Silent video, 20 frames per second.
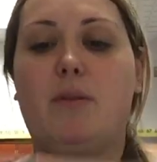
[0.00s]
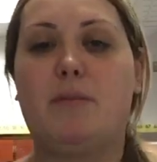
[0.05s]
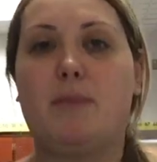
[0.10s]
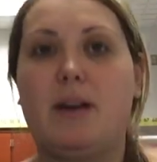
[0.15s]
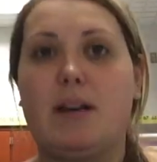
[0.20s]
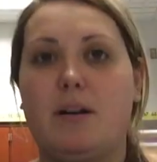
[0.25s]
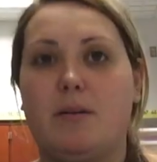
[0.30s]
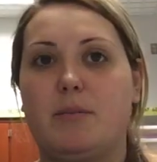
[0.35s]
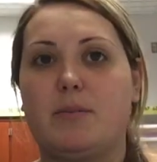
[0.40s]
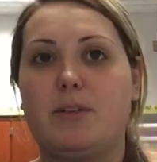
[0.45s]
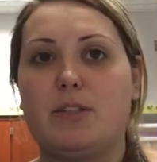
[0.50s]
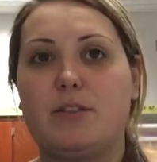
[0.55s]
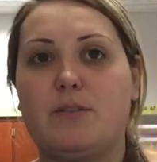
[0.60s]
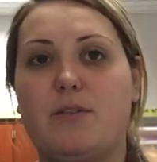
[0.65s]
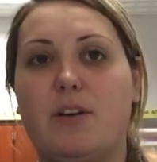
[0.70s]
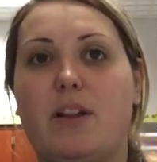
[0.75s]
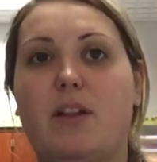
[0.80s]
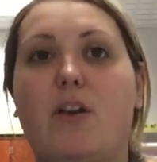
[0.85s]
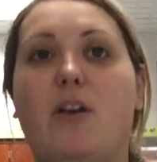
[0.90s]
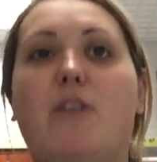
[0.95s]
My numbers
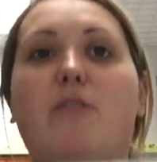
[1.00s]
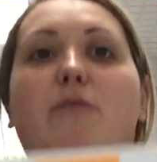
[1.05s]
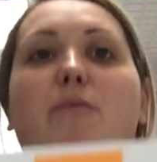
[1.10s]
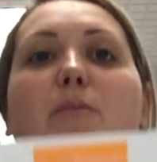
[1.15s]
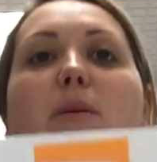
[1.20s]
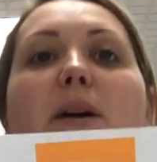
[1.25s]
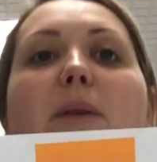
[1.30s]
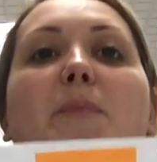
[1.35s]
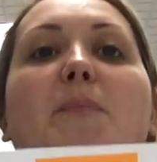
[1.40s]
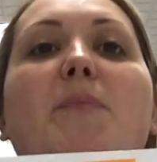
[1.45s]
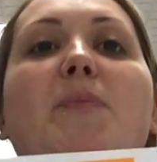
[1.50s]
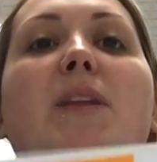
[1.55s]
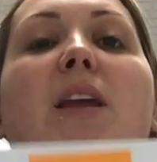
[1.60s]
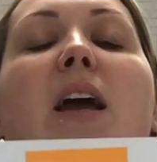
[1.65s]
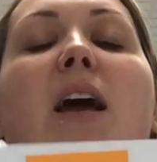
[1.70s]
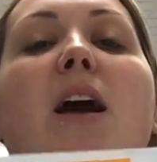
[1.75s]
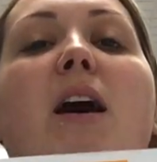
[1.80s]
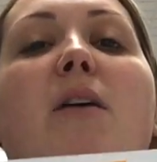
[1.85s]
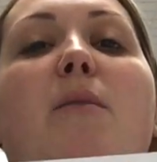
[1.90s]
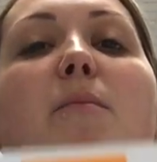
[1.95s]
fell off, but
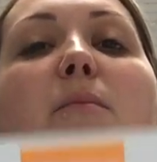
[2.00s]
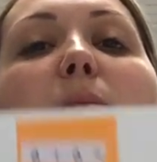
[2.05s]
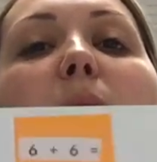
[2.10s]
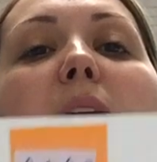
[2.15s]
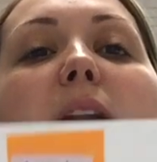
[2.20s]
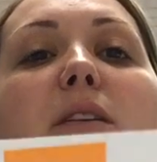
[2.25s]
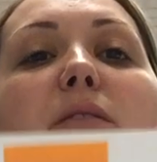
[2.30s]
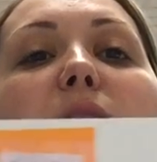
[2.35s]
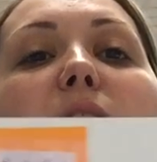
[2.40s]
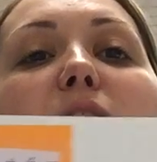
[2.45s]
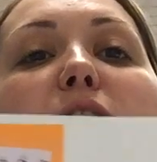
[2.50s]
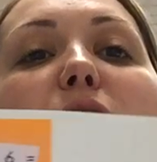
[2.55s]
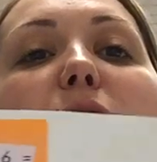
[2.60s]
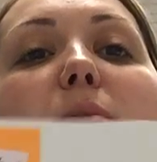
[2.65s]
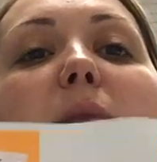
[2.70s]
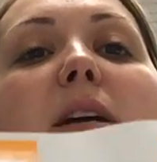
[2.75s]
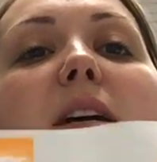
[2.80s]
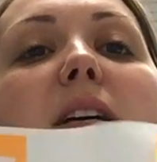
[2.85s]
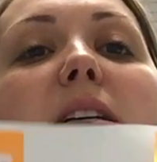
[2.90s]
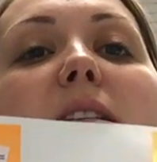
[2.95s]
beneficial
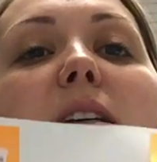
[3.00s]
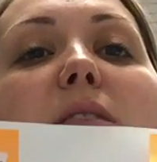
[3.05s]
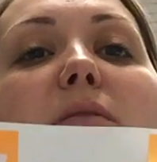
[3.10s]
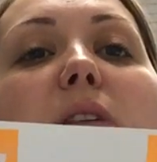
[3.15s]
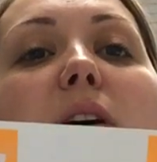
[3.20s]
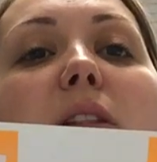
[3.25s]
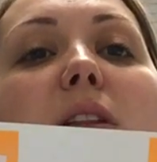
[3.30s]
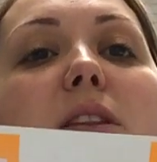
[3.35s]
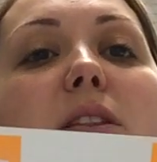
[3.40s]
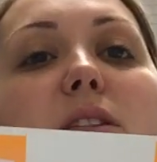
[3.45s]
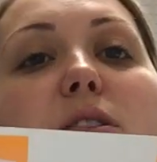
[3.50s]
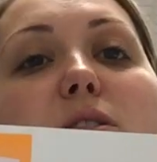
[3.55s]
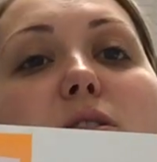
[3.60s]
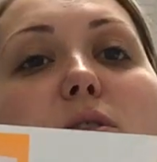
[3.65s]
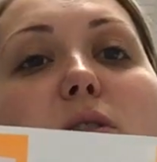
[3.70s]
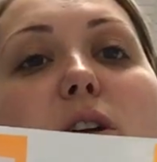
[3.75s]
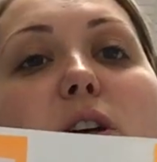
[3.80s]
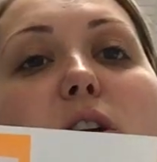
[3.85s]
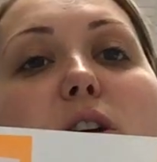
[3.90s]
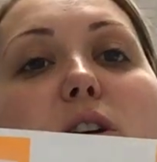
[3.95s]
because I felt that the
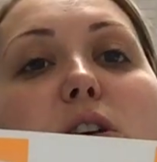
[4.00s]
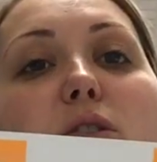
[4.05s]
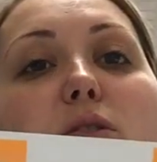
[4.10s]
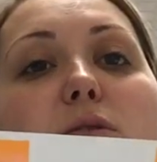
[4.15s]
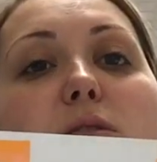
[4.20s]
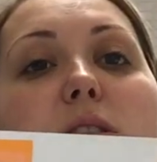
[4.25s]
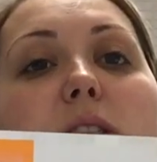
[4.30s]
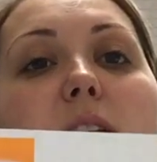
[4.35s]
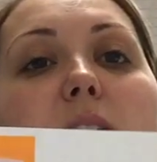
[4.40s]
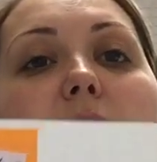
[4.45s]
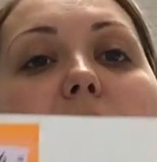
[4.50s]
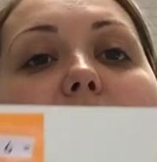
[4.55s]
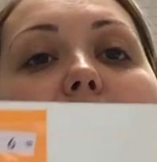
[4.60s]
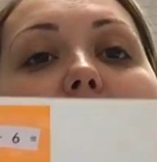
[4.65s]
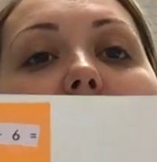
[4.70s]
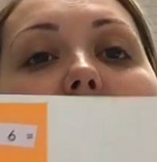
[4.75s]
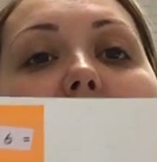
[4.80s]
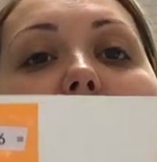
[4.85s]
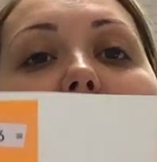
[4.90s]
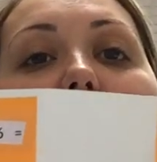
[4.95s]
student could use this
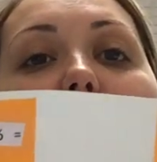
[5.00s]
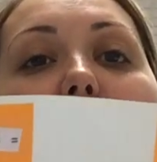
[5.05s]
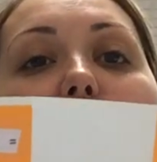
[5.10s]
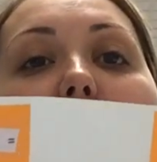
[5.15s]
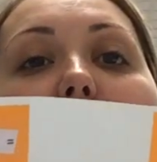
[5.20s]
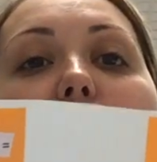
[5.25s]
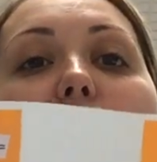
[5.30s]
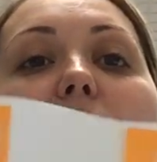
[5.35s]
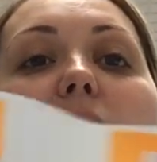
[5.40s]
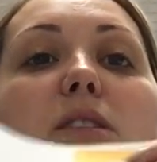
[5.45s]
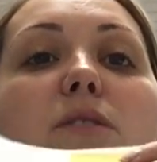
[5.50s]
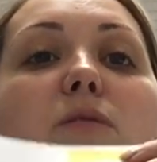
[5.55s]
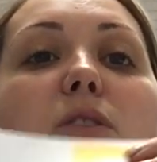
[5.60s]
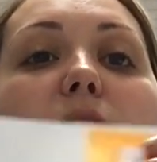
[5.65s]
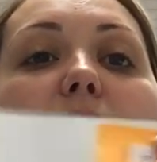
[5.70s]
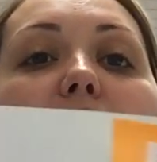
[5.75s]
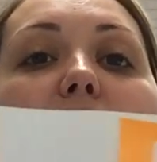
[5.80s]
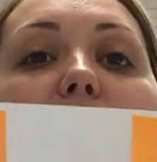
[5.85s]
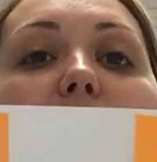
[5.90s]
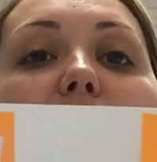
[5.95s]
and continue to use this
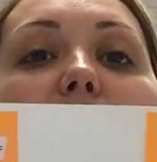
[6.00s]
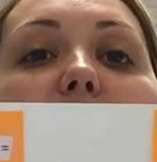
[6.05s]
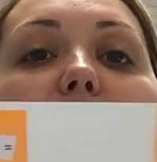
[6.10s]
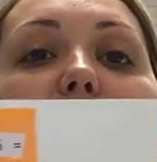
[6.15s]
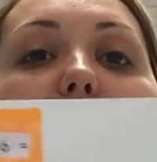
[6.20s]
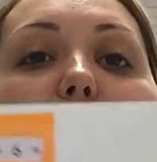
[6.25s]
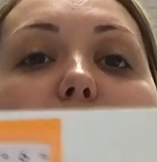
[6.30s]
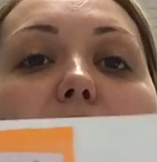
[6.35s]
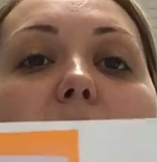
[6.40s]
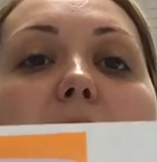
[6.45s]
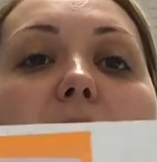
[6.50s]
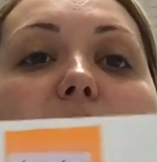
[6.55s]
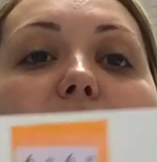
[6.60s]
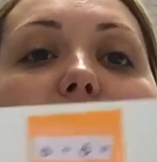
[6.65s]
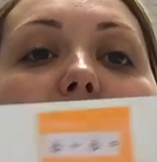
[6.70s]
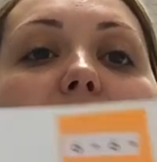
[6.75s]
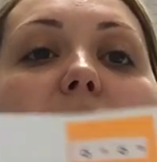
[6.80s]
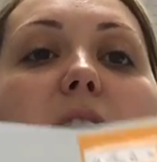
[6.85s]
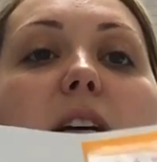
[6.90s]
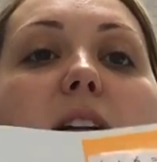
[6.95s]
for addition,
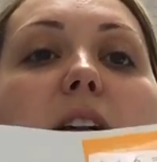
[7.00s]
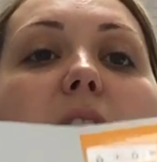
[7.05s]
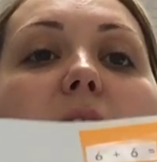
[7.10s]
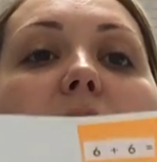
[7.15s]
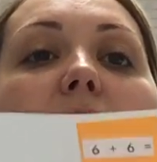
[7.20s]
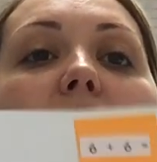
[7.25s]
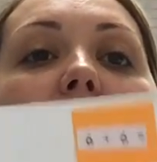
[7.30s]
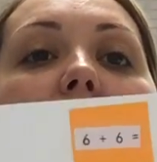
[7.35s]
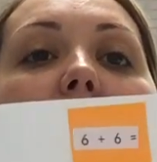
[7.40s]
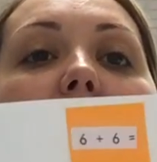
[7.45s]
subtraction,